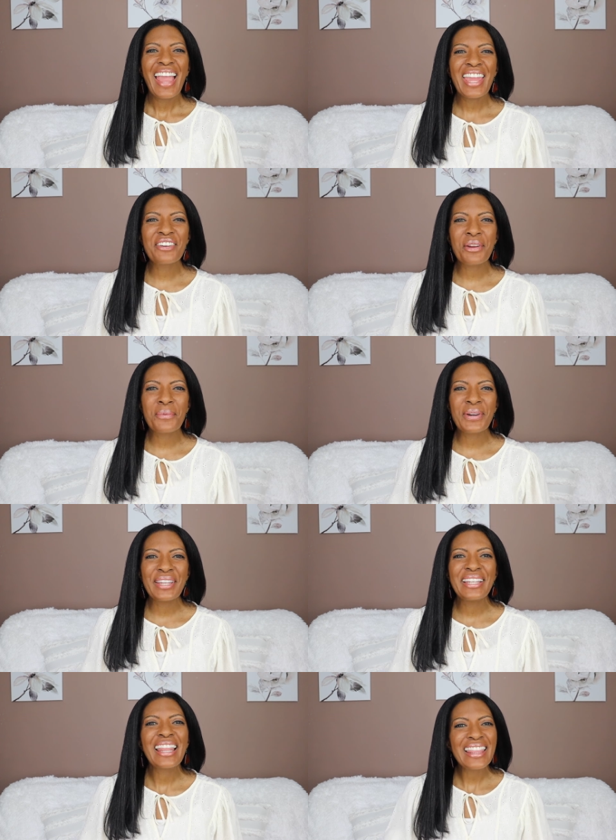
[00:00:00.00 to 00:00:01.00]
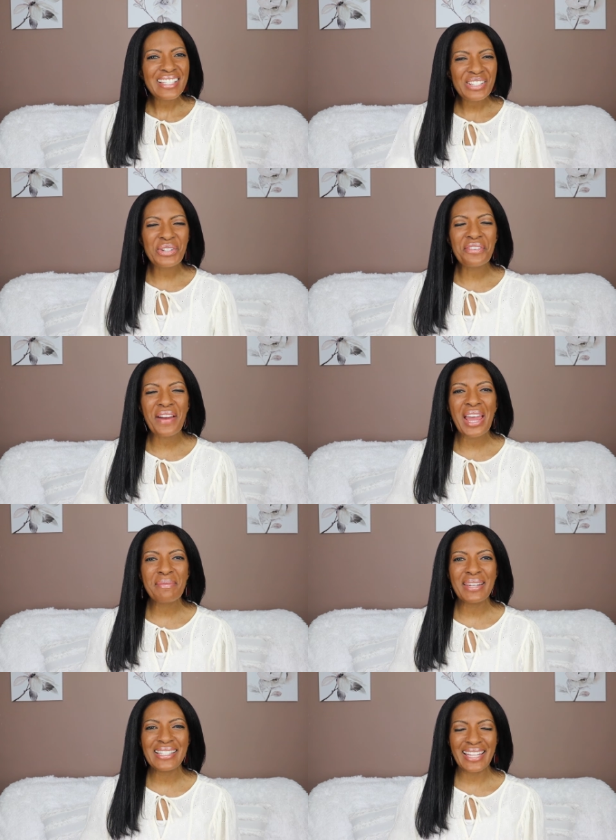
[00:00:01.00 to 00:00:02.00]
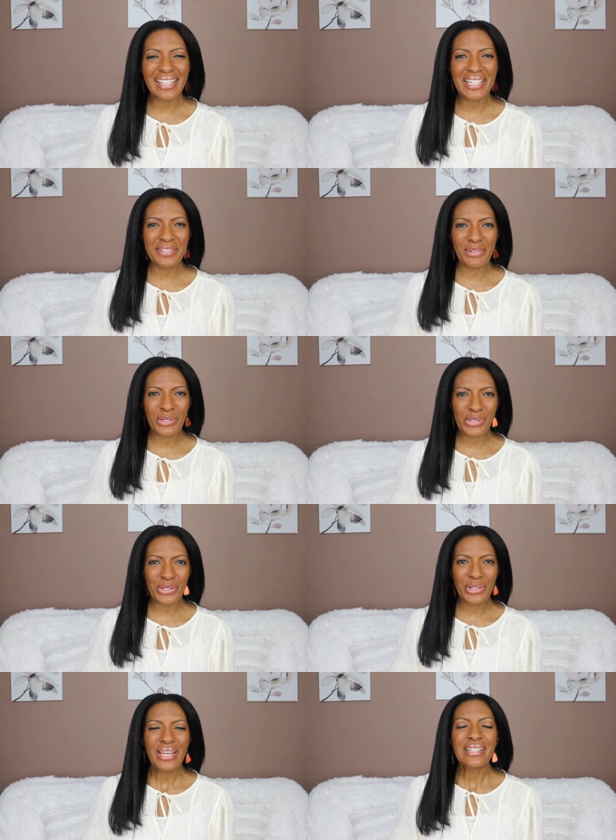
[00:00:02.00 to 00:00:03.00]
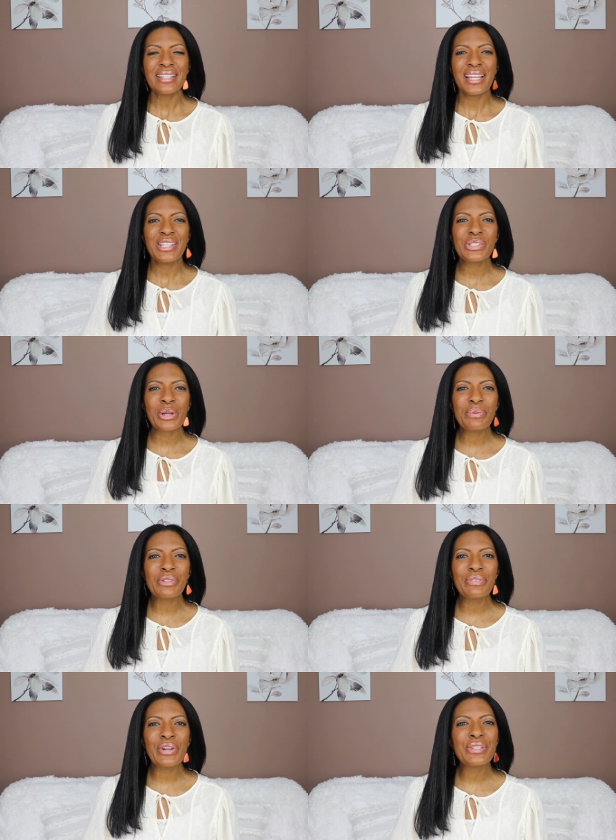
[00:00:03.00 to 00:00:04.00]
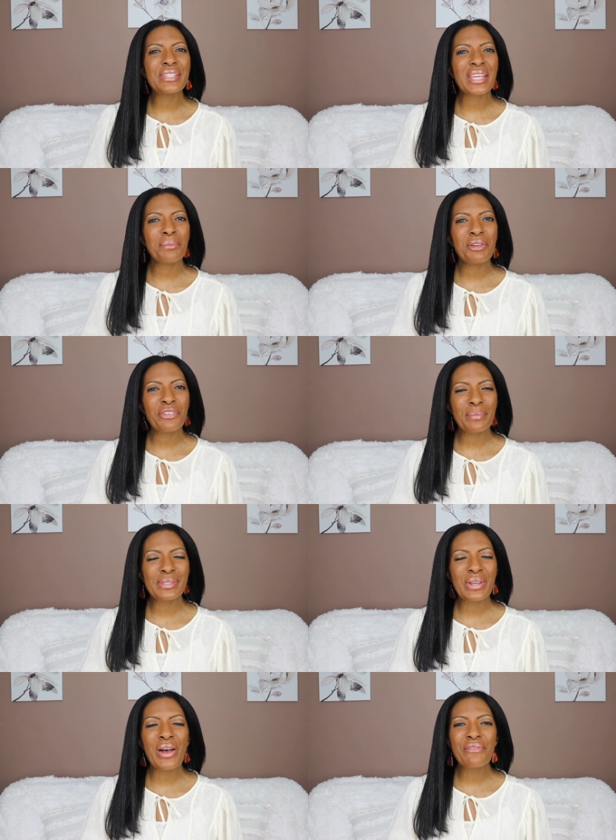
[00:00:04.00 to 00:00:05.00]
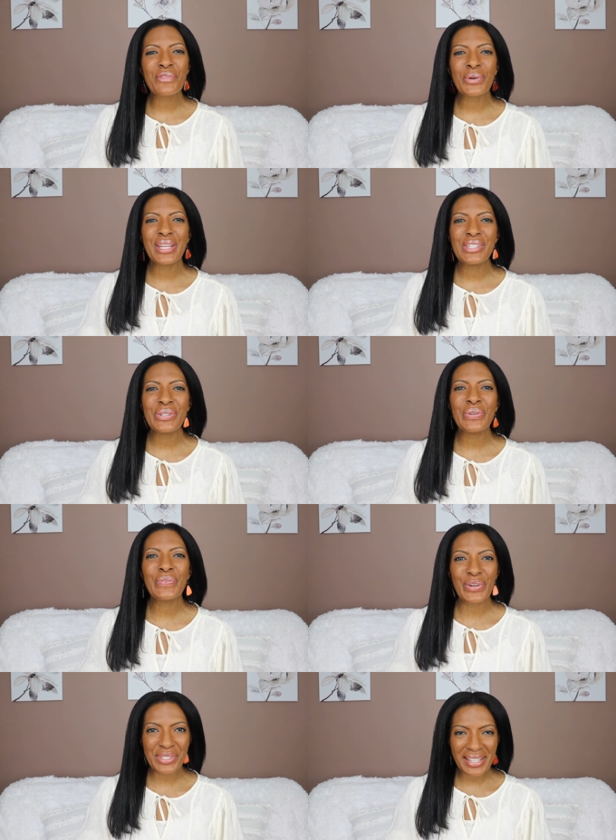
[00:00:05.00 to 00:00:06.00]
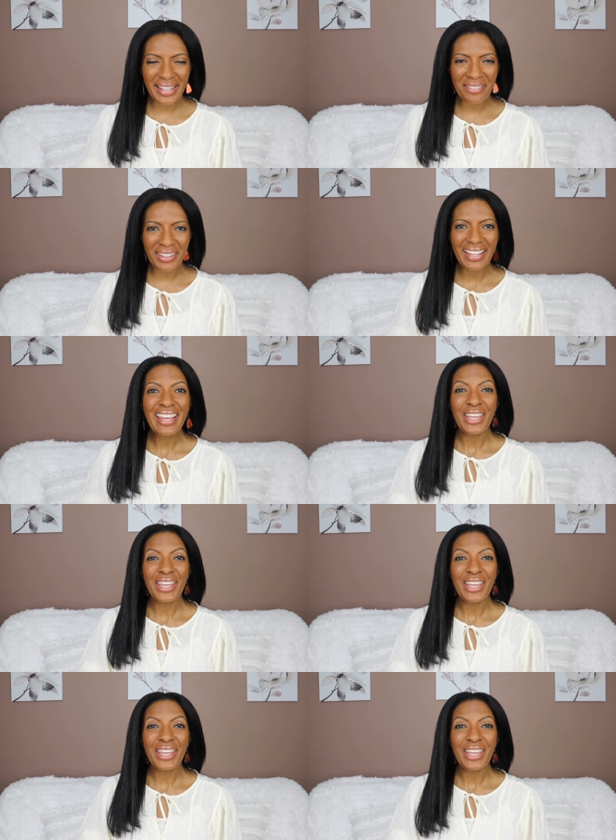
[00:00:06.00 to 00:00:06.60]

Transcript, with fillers: Hey everyone, this is your five-minute daily devotional. Today's scripture verse is coming from Psalm forty-two, verse eleven.